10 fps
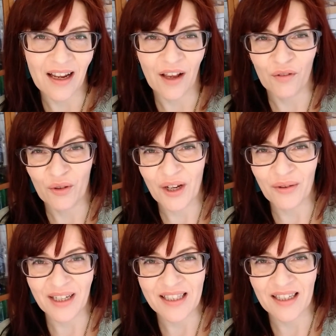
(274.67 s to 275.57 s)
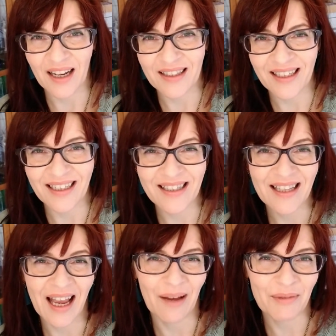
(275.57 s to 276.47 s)
Now, if you don't get selected, it's
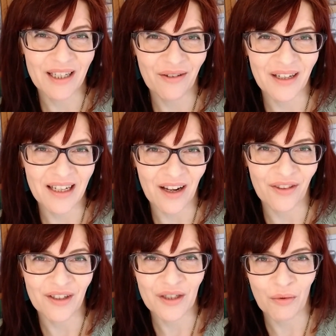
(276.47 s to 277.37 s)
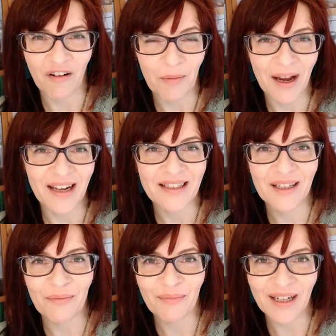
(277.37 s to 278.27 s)
absolutely nothing to worry about. It's
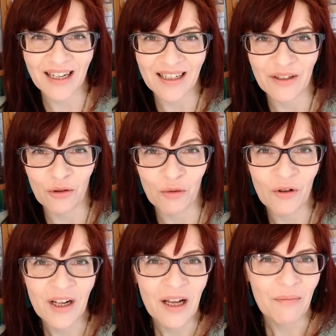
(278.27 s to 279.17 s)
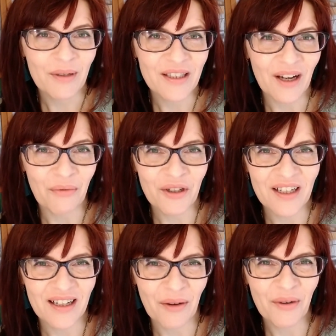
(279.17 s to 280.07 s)
completely normal, but I
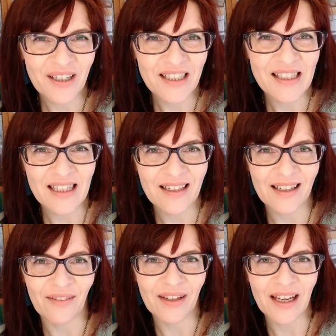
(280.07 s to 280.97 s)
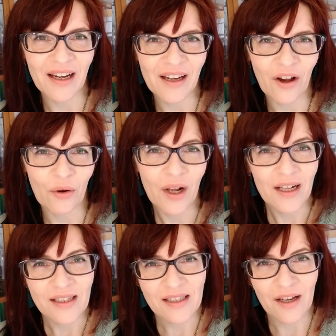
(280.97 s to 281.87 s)
would consider giving it a go.
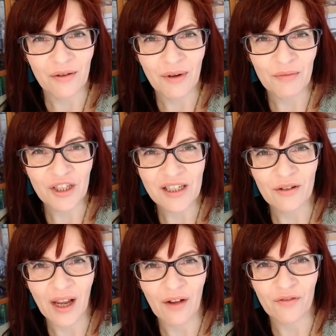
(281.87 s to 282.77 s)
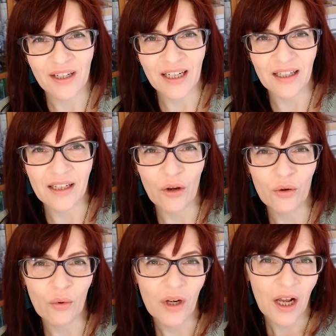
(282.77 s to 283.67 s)
So just look out for little
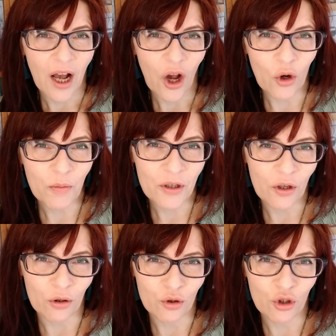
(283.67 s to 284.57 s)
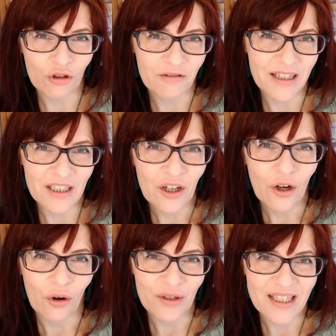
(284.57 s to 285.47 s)
local open or juried
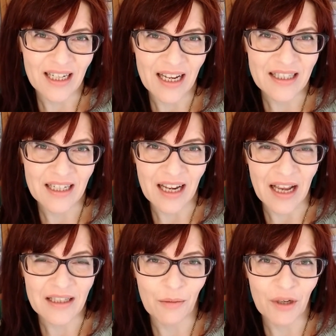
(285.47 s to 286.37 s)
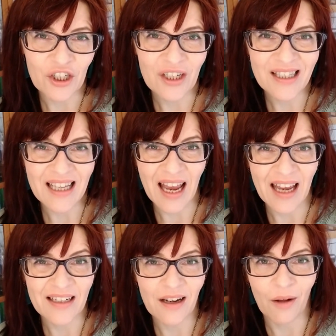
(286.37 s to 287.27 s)
or selected exhibitions,
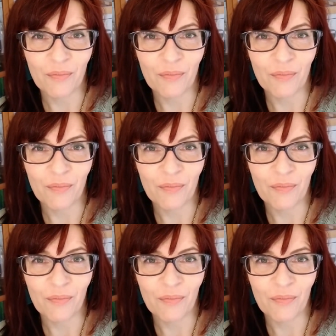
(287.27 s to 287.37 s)
and